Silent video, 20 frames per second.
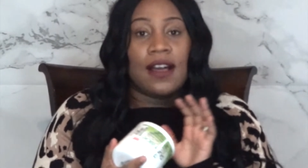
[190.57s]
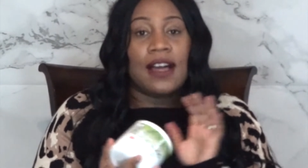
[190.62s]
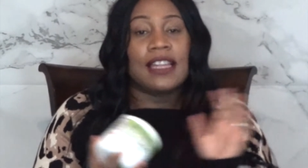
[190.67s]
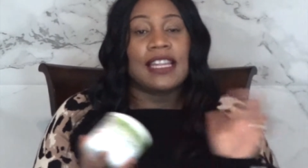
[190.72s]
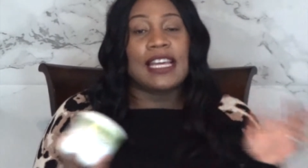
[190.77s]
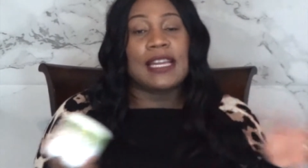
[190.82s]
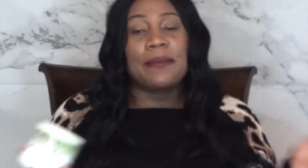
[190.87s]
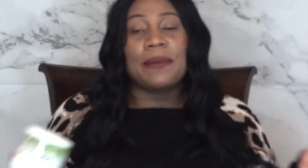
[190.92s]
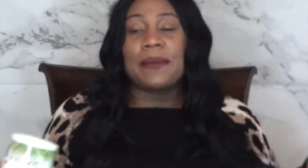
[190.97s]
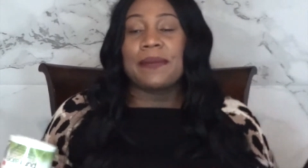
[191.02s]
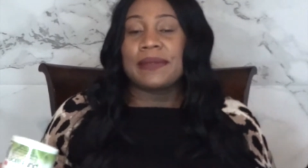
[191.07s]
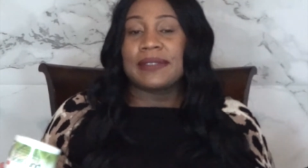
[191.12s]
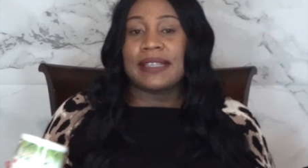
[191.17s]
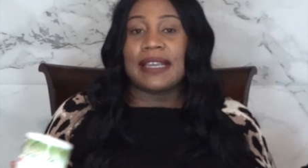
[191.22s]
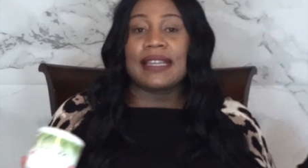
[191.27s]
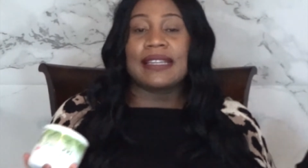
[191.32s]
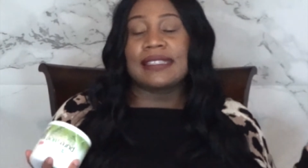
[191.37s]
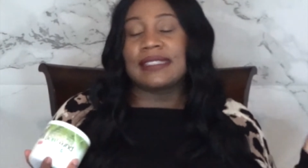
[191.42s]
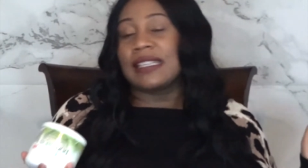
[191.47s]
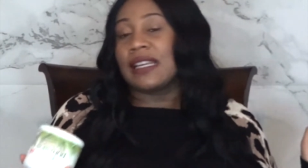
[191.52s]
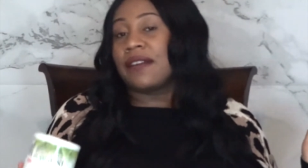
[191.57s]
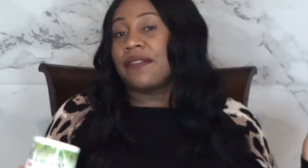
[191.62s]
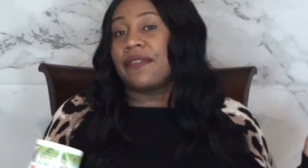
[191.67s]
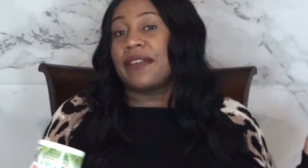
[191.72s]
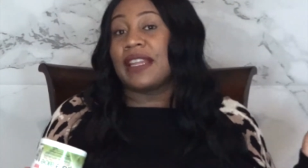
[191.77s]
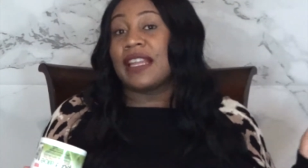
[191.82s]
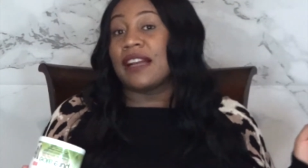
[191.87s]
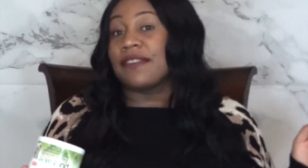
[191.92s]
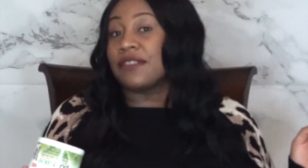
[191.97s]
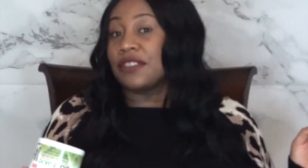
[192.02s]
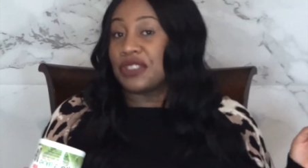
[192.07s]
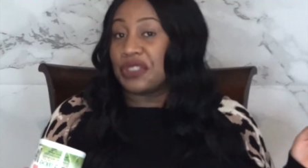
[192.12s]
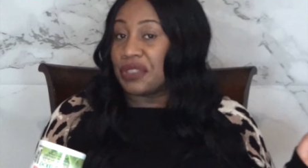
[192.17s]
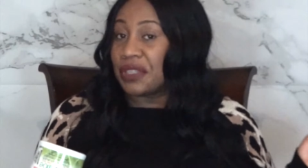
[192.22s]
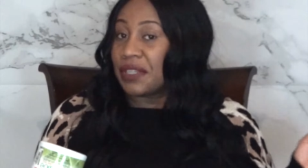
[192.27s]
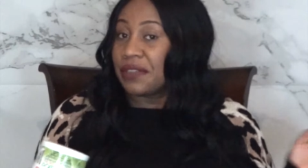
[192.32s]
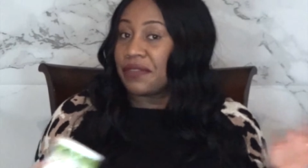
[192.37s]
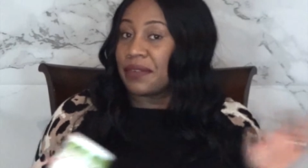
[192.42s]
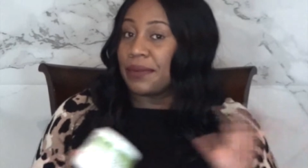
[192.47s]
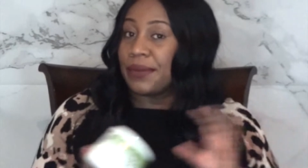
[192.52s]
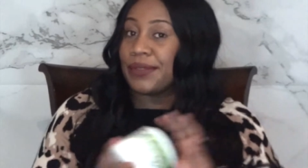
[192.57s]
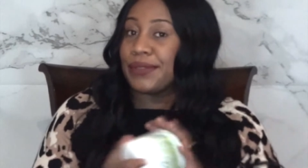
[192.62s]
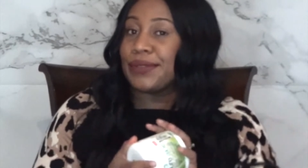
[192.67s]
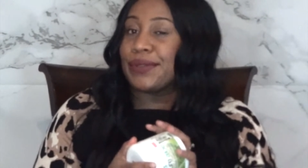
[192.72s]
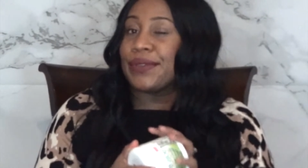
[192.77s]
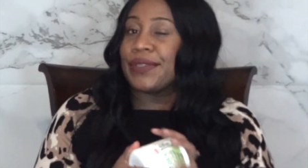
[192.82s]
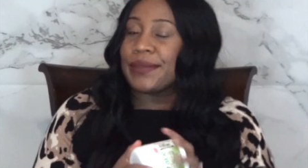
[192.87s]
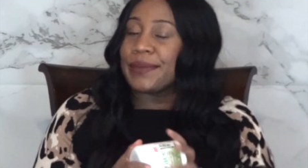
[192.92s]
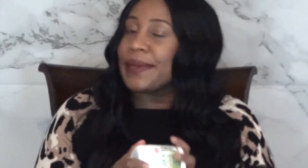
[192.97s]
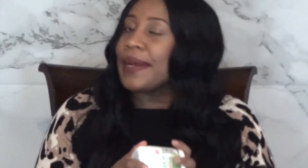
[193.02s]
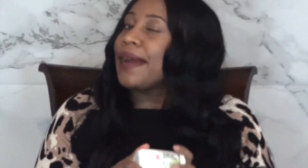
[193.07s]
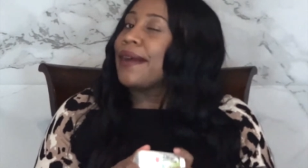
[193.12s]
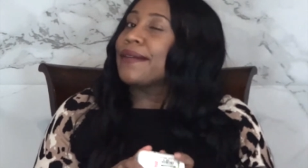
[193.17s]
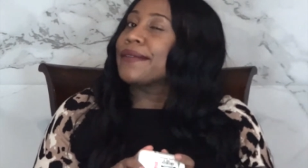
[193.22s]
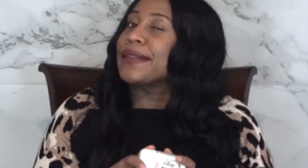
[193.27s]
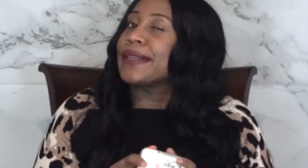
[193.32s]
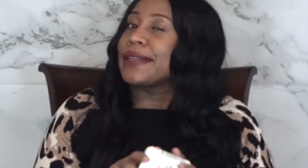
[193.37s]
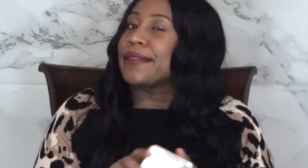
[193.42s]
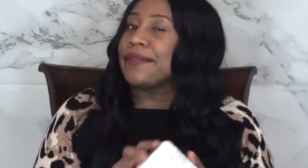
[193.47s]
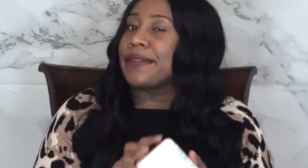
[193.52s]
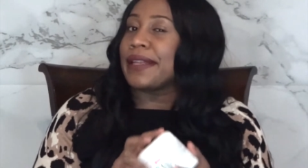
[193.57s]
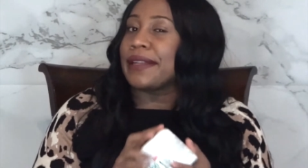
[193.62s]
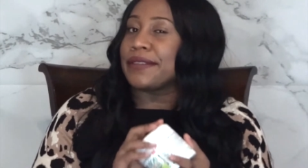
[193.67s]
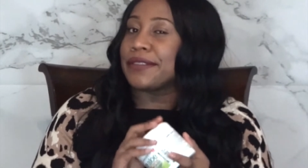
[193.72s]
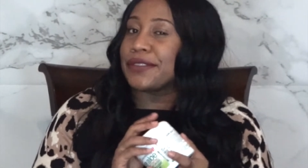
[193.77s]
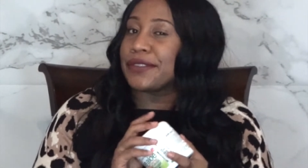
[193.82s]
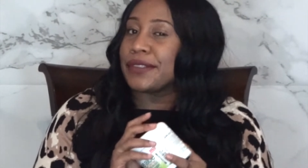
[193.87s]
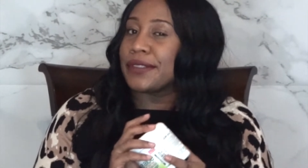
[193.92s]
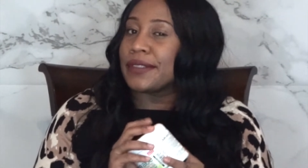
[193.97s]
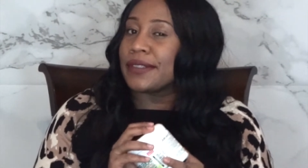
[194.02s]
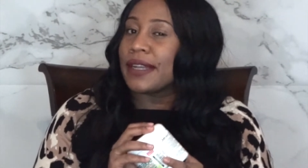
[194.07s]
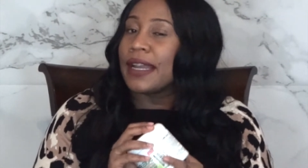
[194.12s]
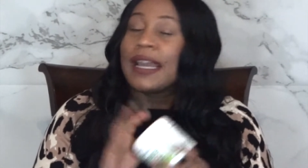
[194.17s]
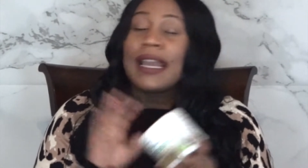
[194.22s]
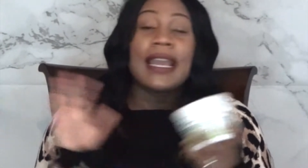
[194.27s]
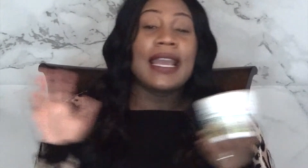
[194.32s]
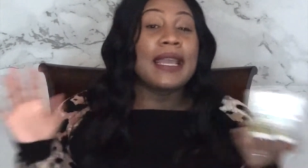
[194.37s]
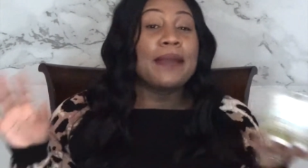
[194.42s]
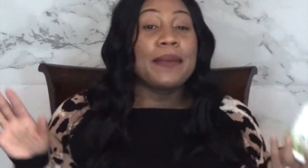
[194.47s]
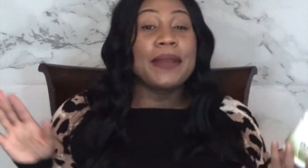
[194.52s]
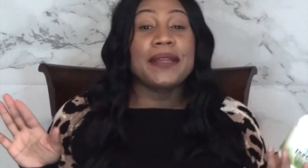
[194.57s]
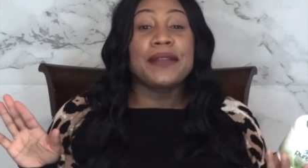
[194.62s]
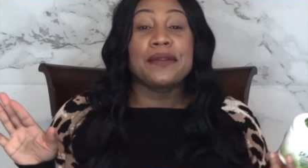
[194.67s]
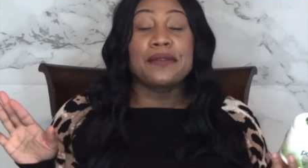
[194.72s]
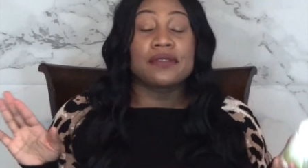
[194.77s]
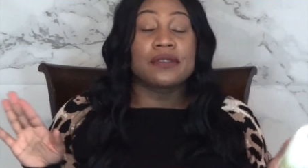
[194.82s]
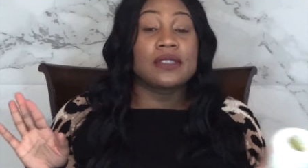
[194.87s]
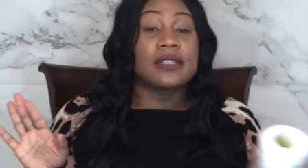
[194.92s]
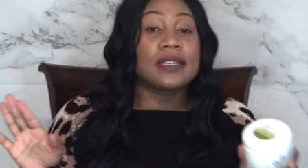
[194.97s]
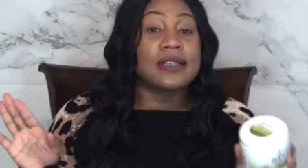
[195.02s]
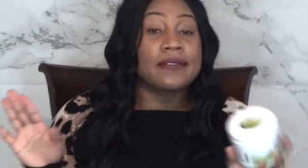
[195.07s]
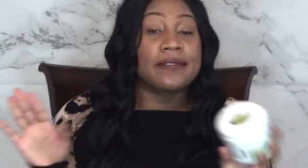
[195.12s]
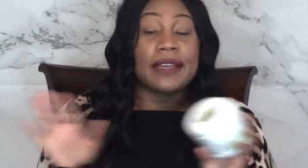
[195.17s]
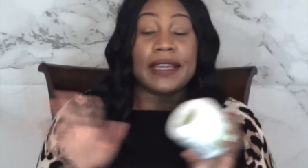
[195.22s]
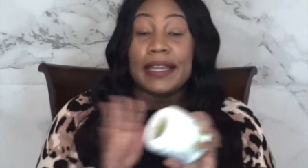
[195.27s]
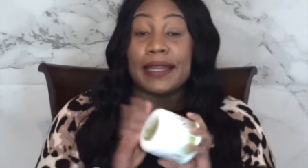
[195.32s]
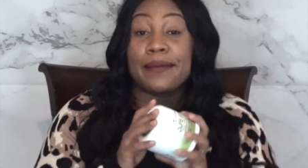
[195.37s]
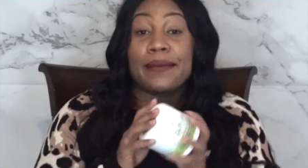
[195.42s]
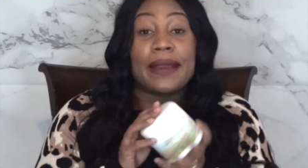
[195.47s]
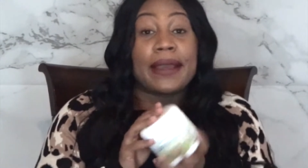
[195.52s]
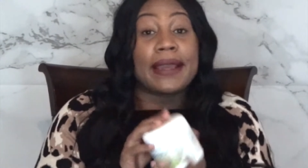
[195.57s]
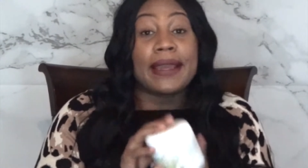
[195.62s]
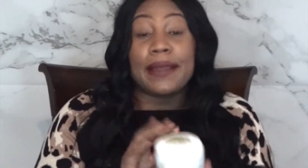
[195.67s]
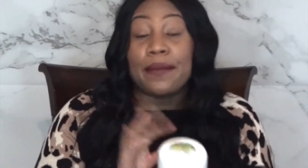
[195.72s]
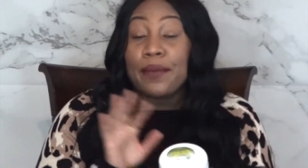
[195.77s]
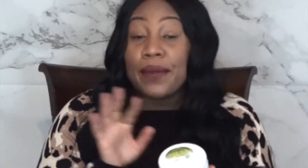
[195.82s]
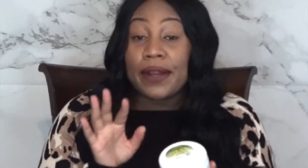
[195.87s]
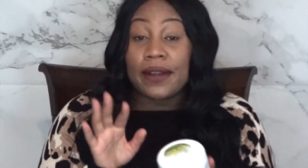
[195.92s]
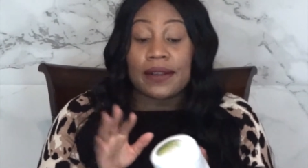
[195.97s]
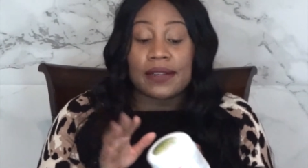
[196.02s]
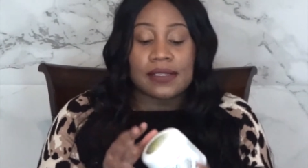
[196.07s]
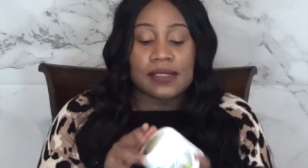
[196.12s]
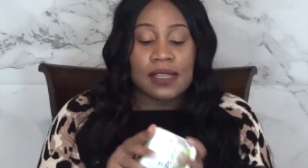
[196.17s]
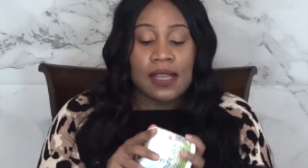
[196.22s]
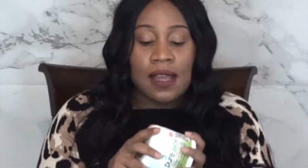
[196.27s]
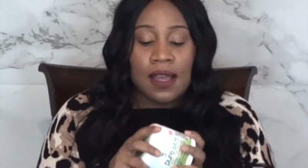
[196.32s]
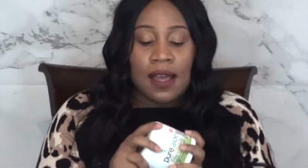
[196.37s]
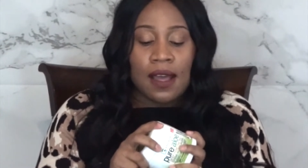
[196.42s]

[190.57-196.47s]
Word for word: A lot of people say the stuff fell off the truck from the store, but I don't think it fell off the truck. It be new stuff. Anyway, it works.